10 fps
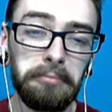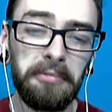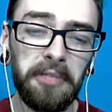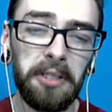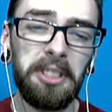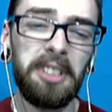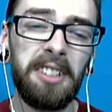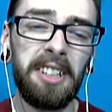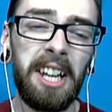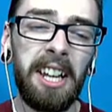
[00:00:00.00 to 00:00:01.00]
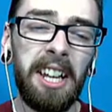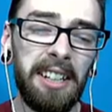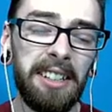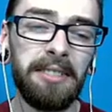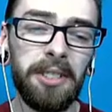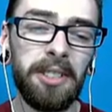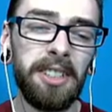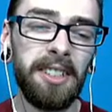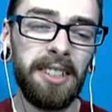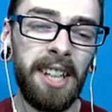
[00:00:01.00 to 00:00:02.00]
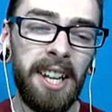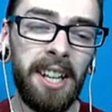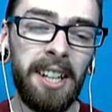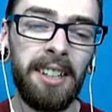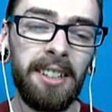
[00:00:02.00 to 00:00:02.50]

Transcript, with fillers: Fuji's dead. Fuji's dead.